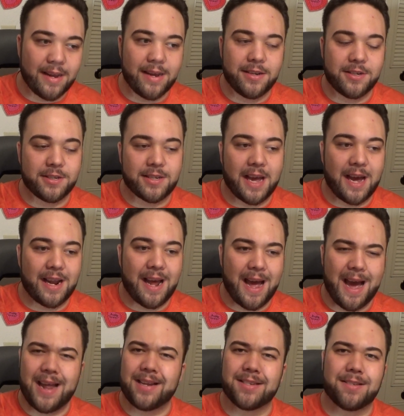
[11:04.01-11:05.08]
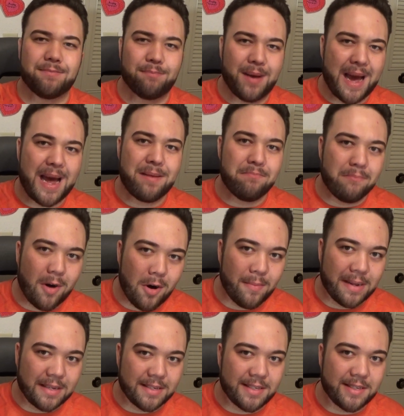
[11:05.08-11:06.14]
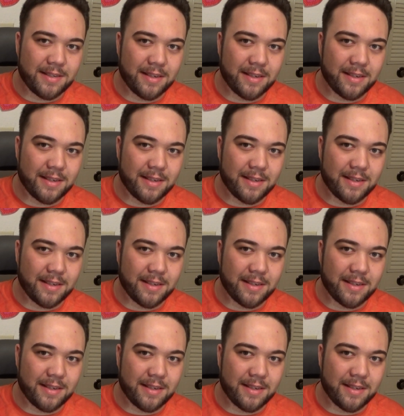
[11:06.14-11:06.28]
It just kind of had its bad moments,